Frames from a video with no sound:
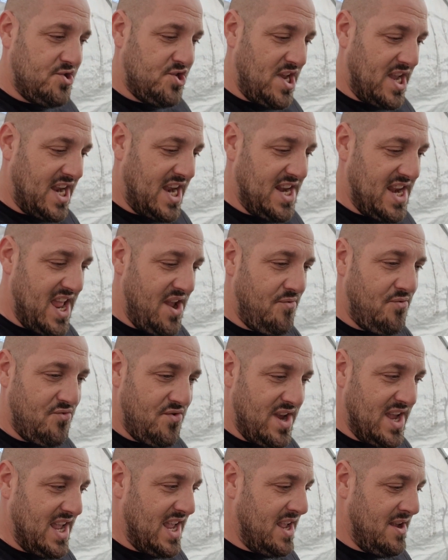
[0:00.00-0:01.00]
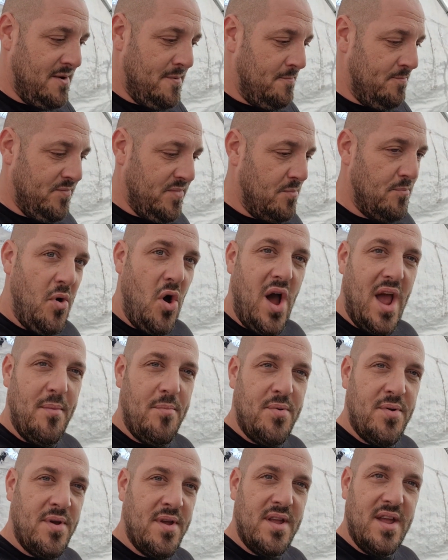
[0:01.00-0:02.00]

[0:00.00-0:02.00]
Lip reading: checking every pipe,